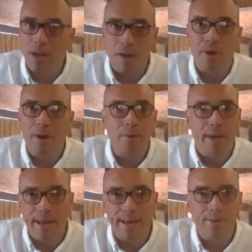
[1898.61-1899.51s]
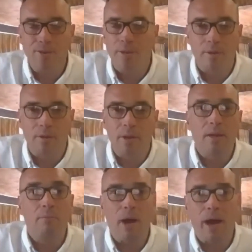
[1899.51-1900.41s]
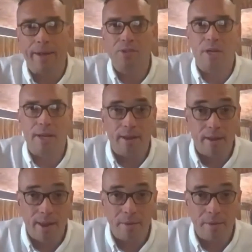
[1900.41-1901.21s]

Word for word: I don't know who he is. And but actually,